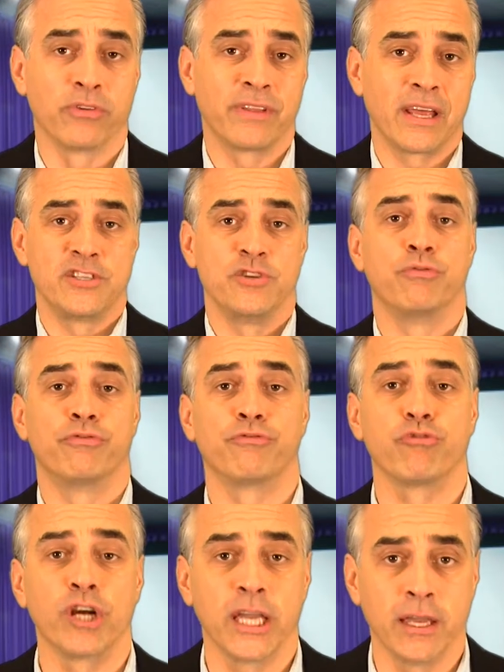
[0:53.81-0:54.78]
set you
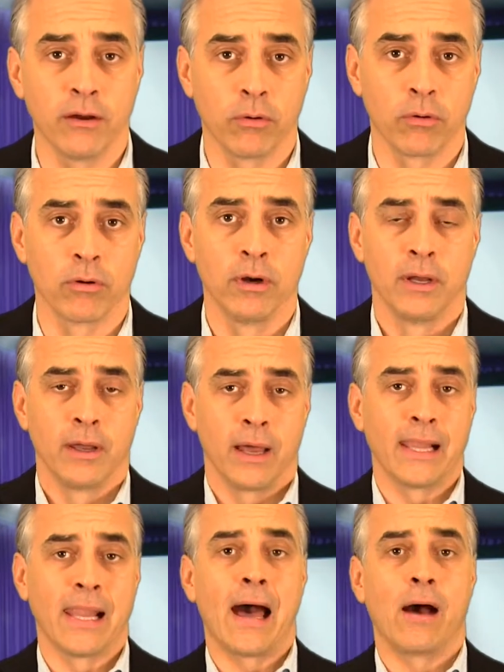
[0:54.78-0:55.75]
free or
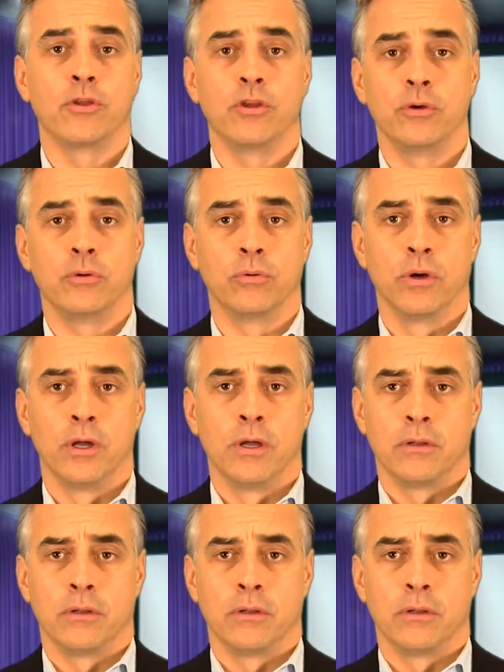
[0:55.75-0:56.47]
allow you